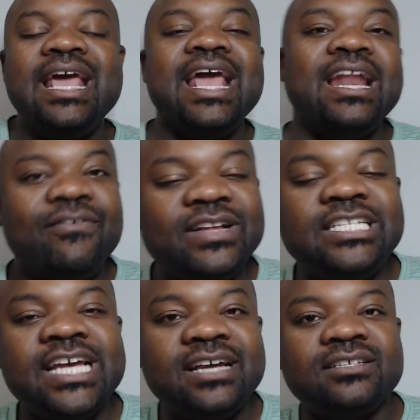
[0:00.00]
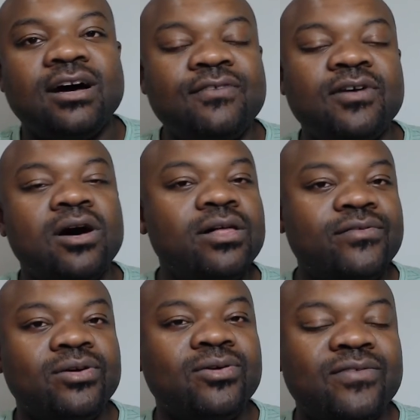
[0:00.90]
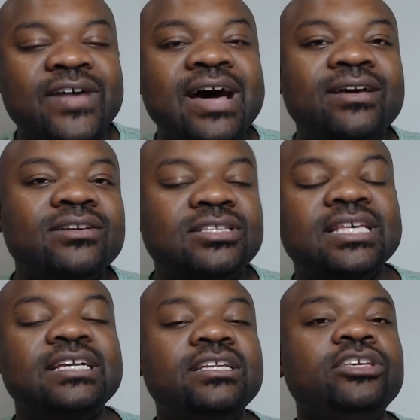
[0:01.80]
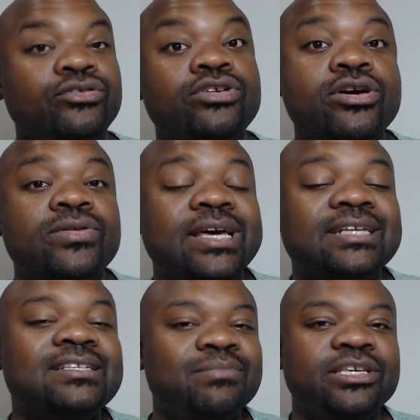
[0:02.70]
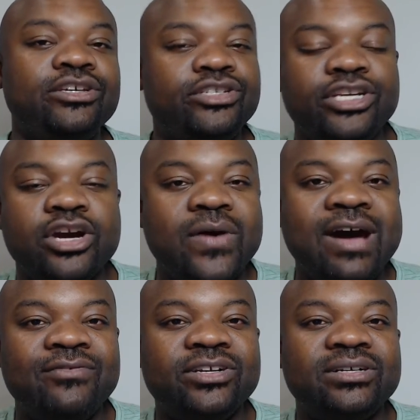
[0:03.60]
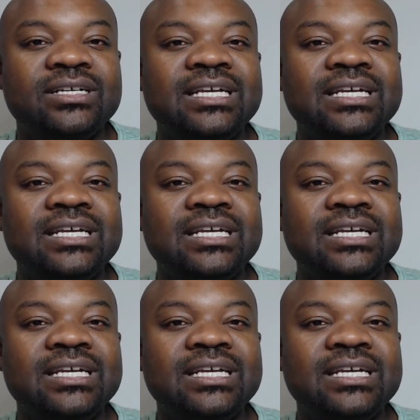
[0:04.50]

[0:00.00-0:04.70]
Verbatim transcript: And if it checks off all of your core values, then you know that it's something you should go after.